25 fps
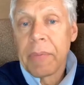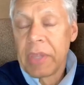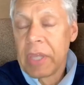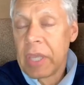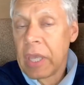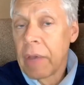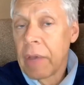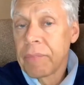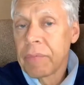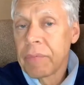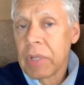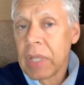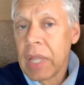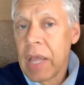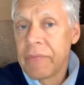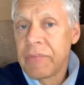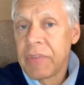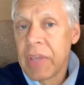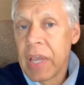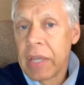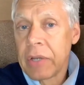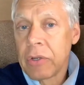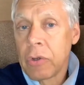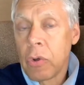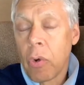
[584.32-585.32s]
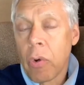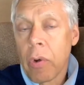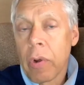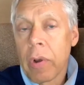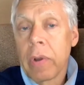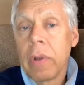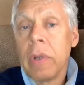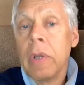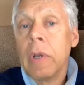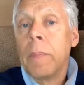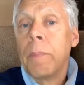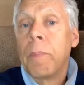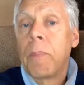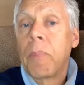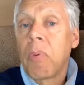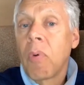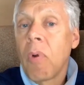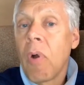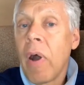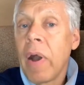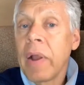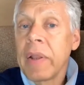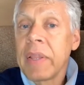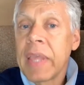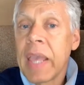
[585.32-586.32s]
in the upper left-hand corner,
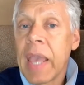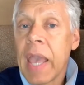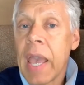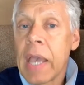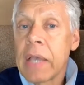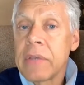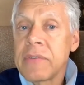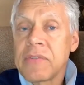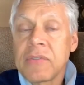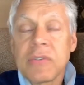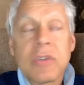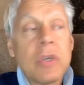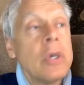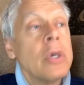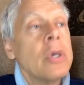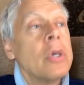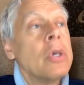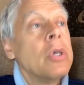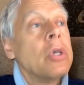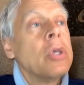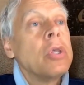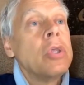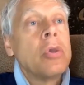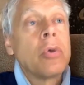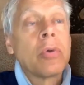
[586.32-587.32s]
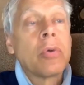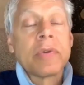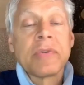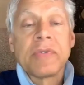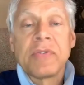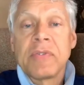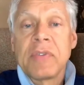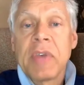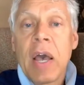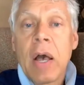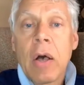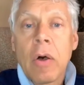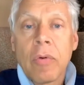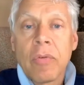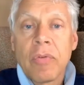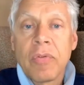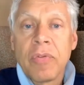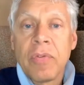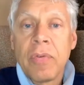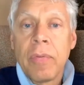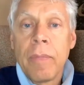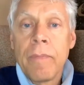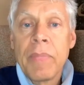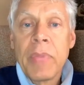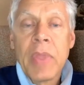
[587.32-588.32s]
broadcast
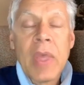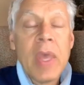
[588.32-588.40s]
yourself.